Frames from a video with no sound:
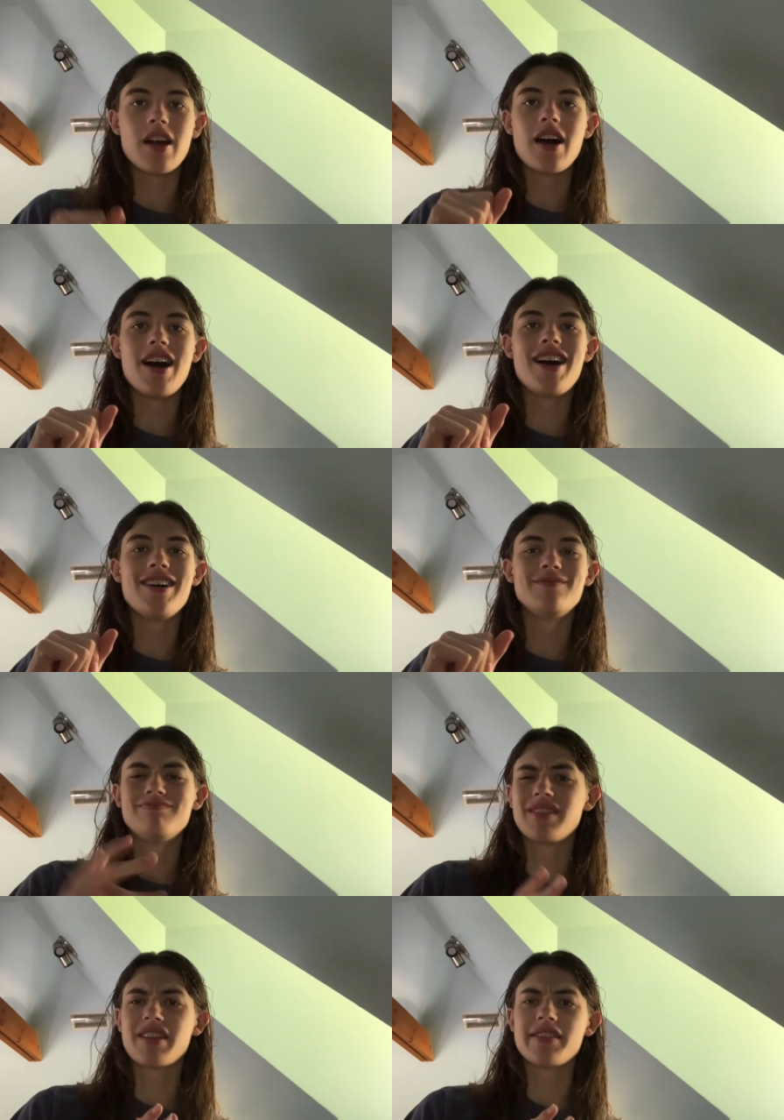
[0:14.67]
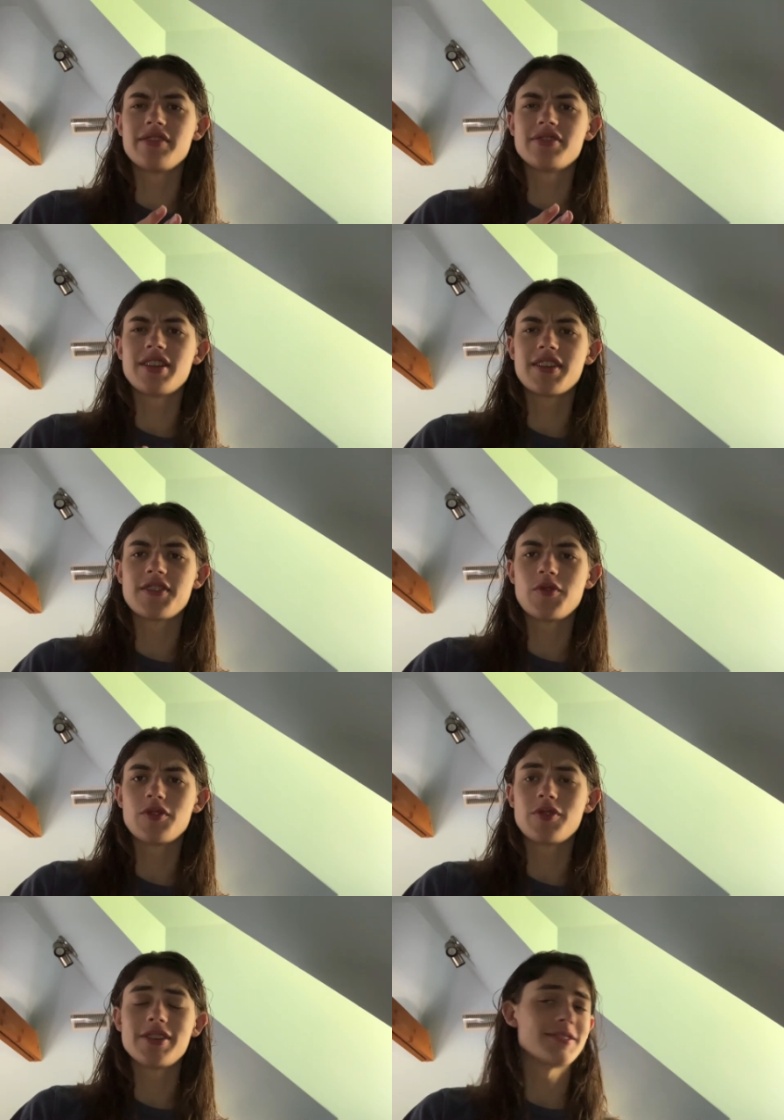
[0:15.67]
Um, I think I just said etc.
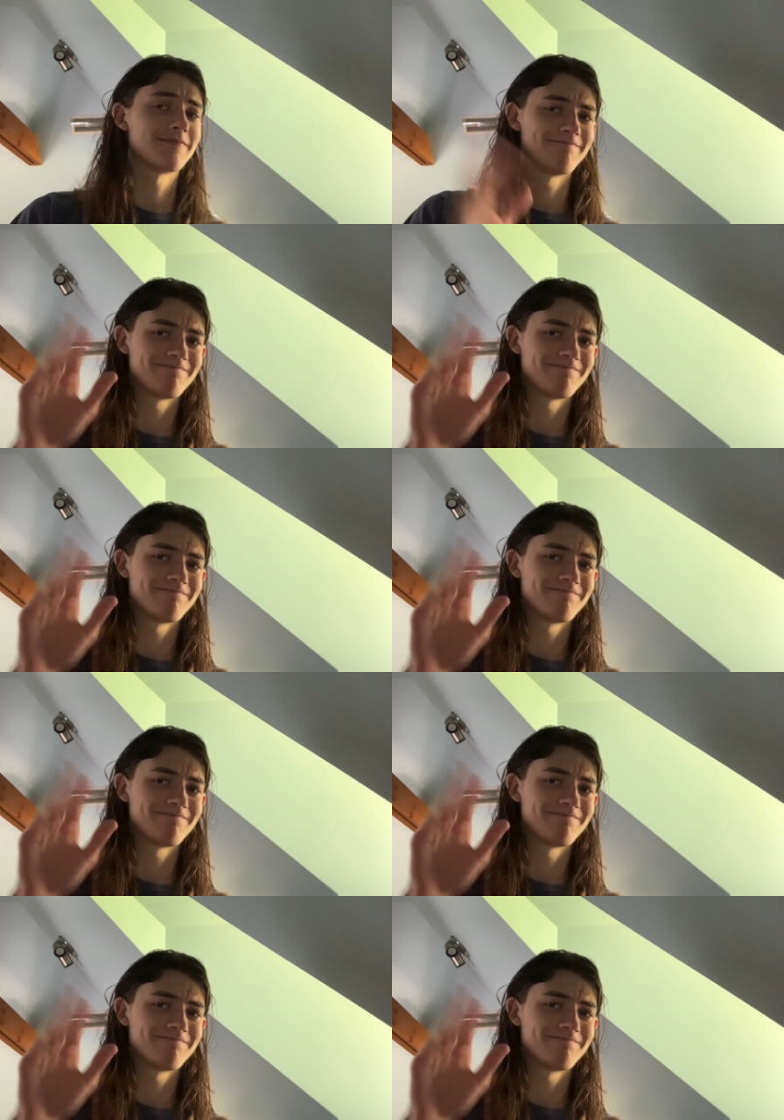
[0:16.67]
twice.